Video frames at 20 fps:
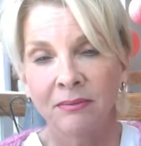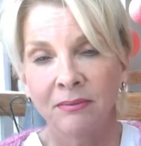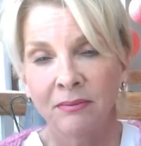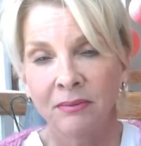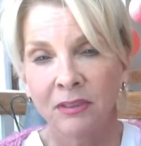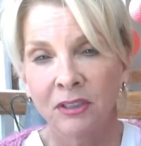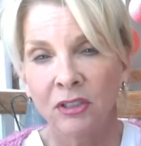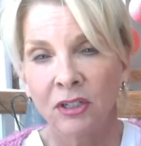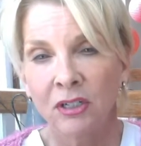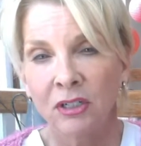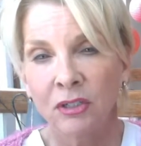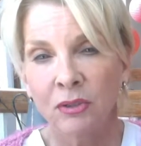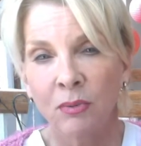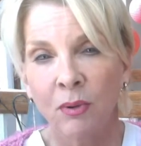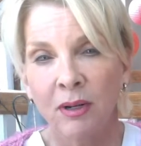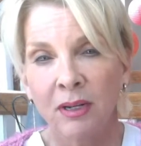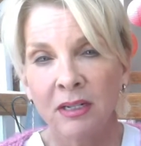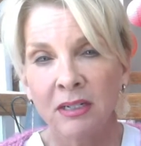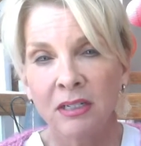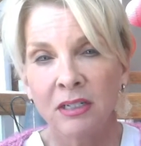so I just
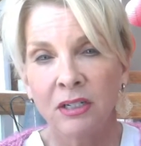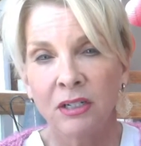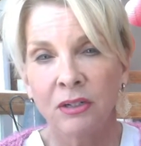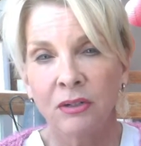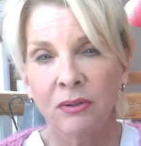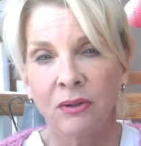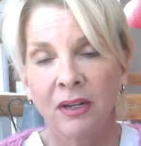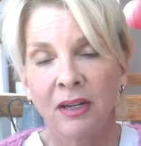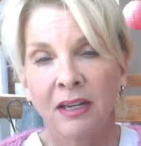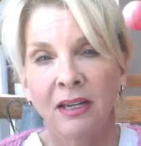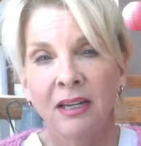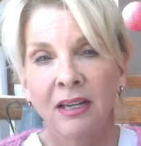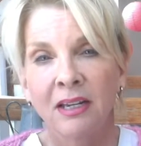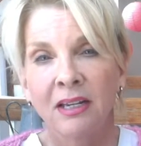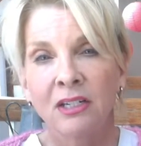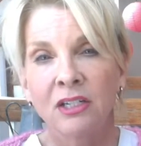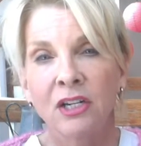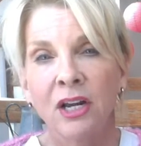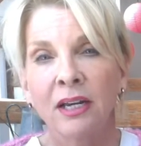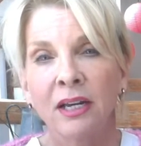wanted to
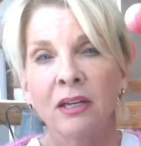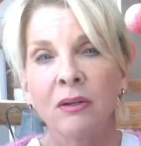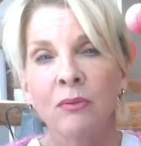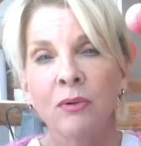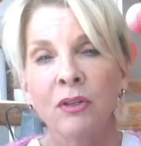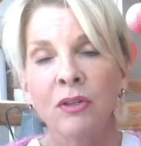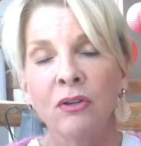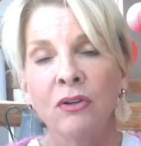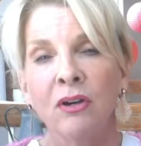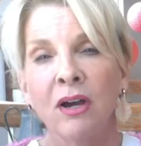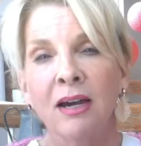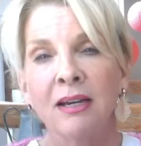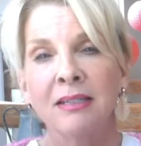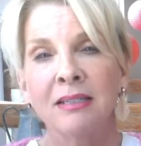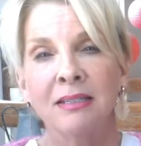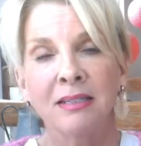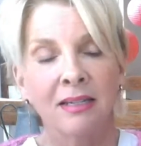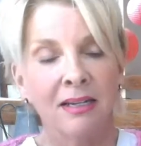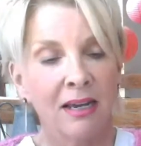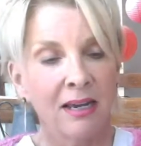check in with you guys
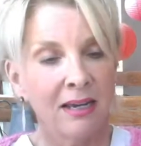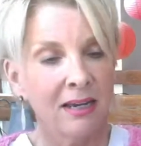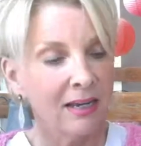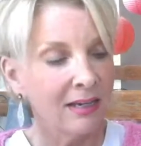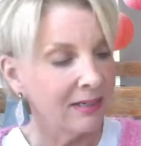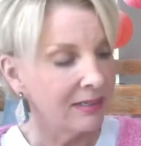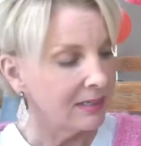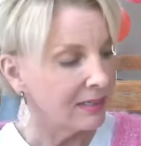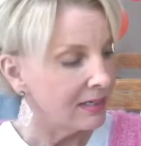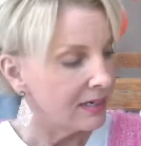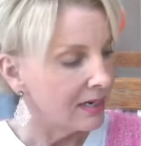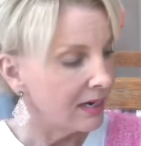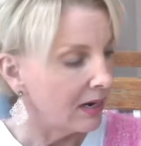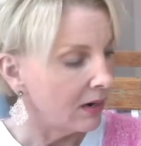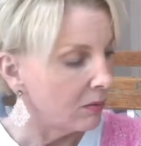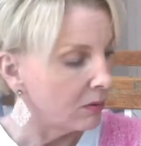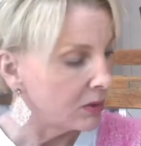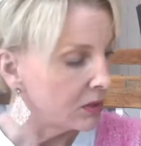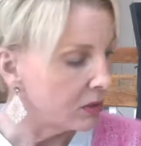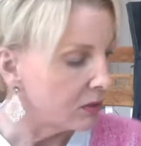today and see how
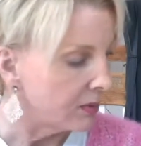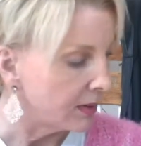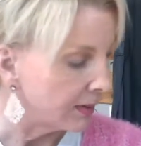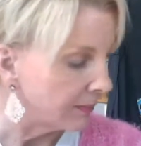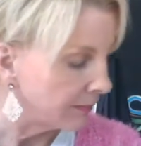we're doing.